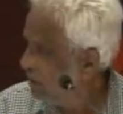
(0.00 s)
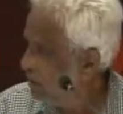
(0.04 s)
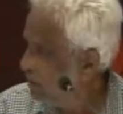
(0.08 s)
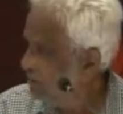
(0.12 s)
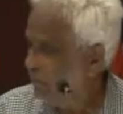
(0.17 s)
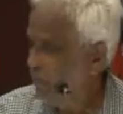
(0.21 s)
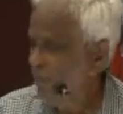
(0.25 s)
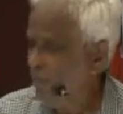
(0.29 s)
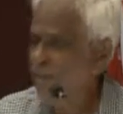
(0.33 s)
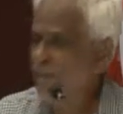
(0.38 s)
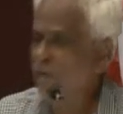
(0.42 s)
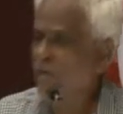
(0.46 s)

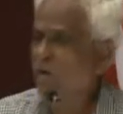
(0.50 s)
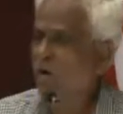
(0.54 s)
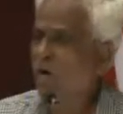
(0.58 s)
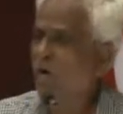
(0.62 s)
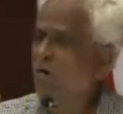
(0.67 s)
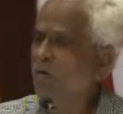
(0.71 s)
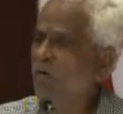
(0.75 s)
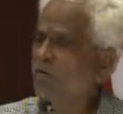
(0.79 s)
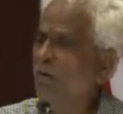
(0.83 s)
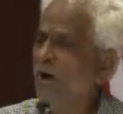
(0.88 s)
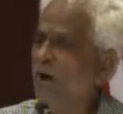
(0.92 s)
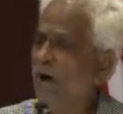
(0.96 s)
many
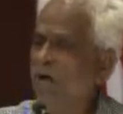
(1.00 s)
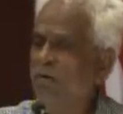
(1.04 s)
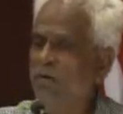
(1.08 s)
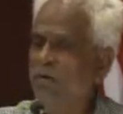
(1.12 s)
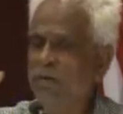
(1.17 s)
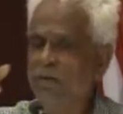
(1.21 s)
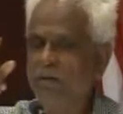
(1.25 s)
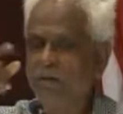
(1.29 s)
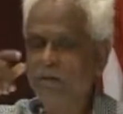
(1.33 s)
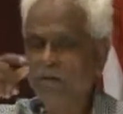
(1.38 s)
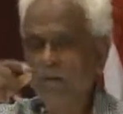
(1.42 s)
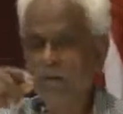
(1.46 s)
of
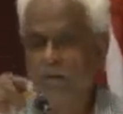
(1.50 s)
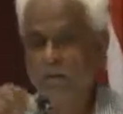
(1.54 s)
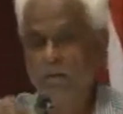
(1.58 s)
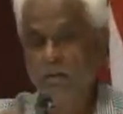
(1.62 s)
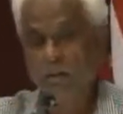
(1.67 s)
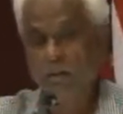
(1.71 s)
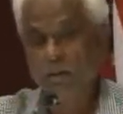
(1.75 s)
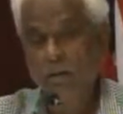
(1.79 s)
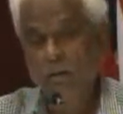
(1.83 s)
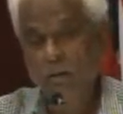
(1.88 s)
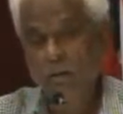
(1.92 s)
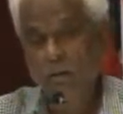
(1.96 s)
our
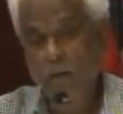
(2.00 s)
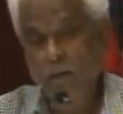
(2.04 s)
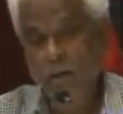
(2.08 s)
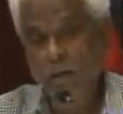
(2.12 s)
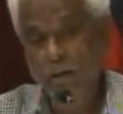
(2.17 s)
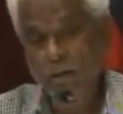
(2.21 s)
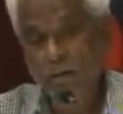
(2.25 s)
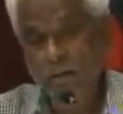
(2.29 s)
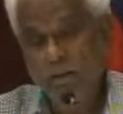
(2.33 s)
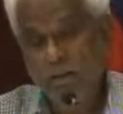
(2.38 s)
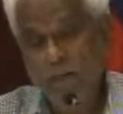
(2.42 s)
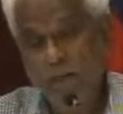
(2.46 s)

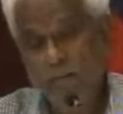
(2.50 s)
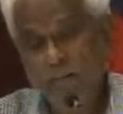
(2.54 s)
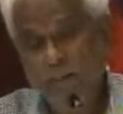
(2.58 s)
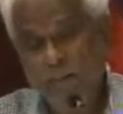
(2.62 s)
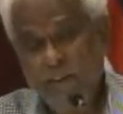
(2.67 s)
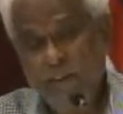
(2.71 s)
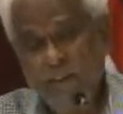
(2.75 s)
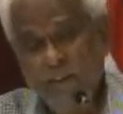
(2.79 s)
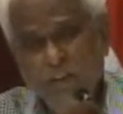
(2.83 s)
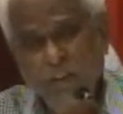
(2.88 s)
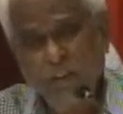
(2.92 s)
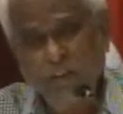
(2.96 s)

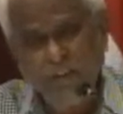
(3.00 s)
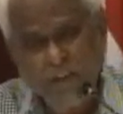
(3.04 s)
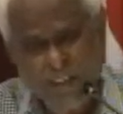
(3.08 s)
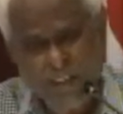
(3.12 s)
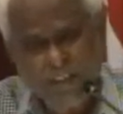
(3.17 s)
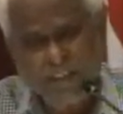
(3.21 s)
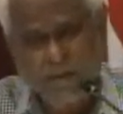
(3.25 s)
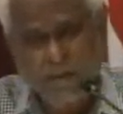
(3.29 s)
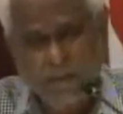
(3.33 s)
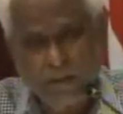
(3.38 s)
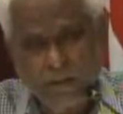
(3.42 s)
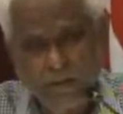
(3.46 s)
chapters of
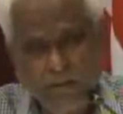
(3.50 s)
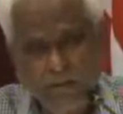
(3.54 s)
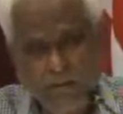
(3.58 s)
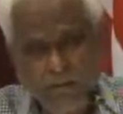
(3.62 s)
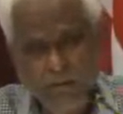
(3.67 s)
history.